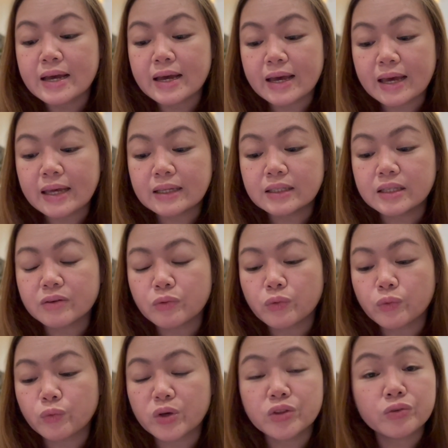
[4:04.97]
And
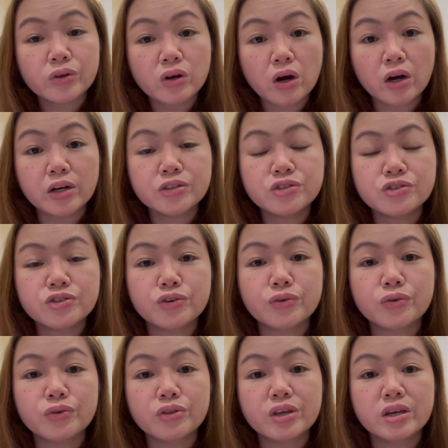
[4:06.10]
with regard
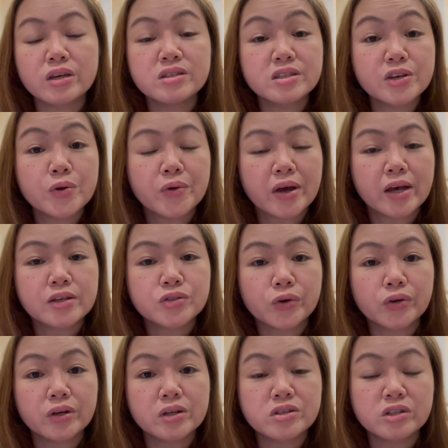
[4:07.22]
to the COS
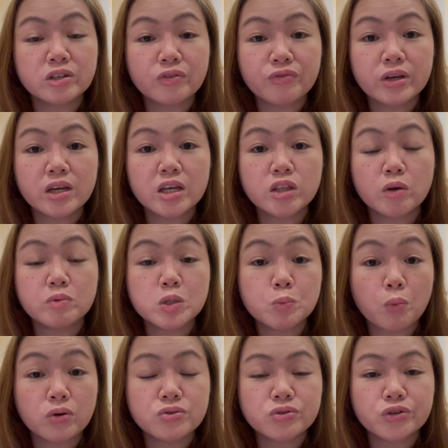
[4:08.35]
or the certificate of
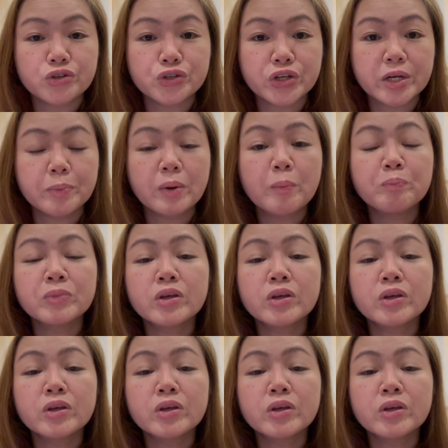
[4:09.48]
sponsorship,